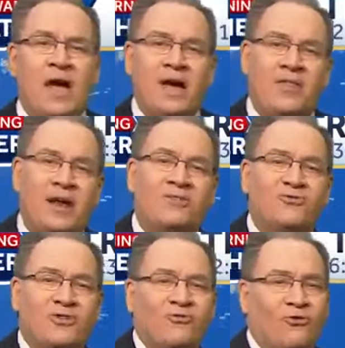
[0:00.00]
and then
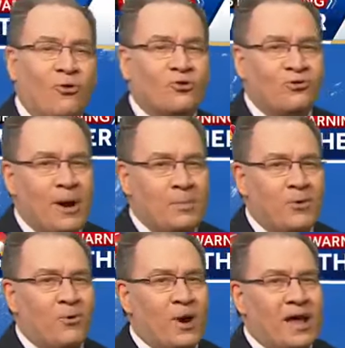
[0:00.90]
actually four
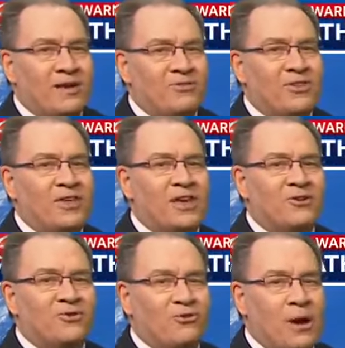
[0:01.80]
tropical waves in the
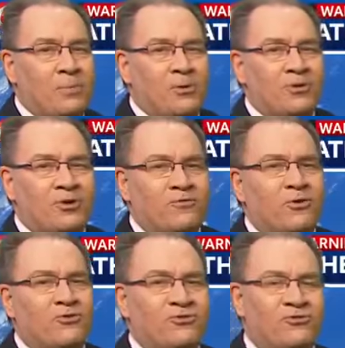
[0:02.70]
intertropical
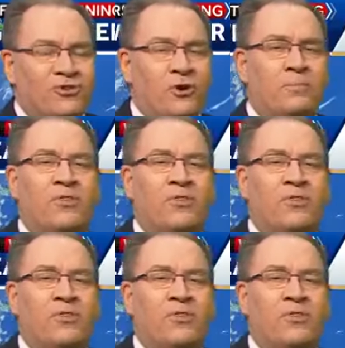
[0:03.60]
convergence zone,